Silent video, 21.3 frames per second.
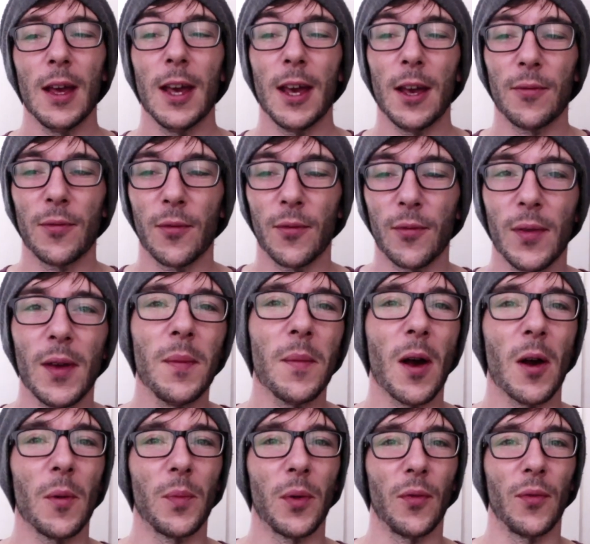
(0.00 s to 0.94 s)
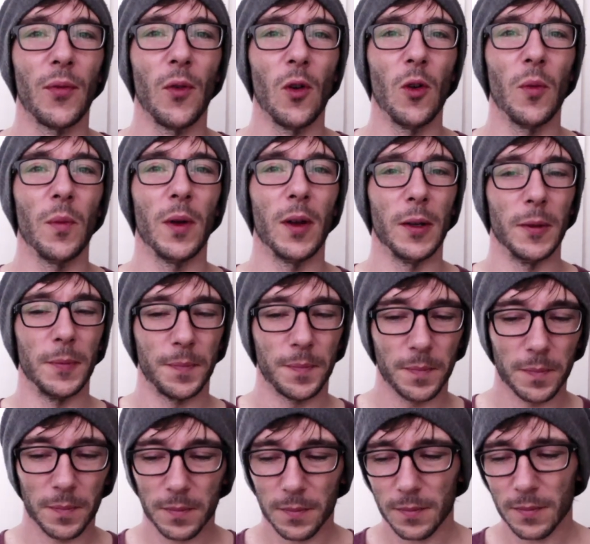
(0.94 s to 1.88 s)
If a female performer
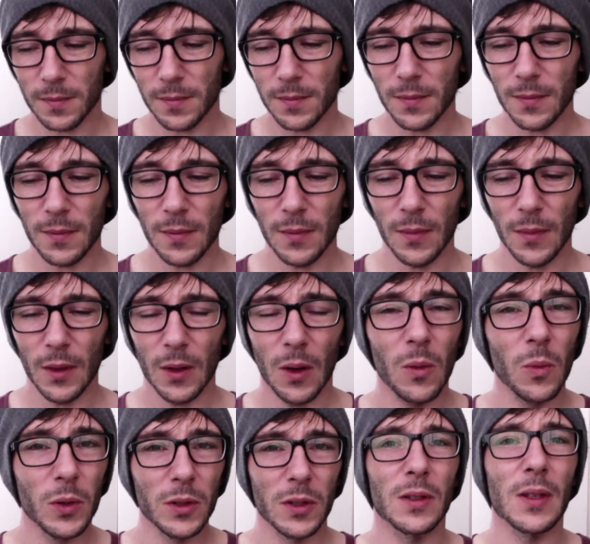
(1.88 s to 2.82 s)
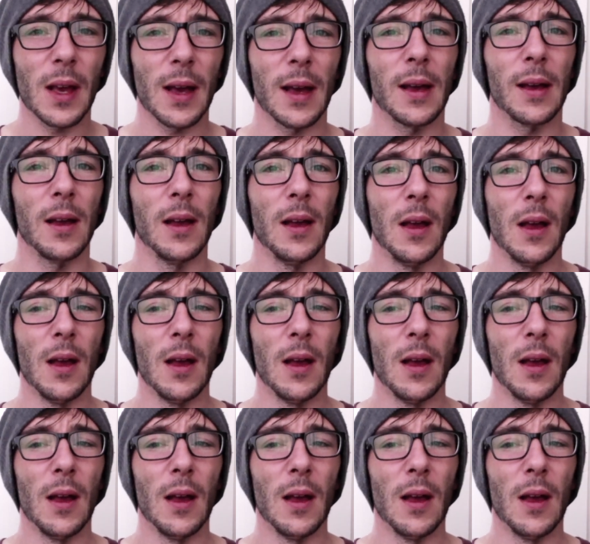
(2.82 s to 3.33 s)
was there,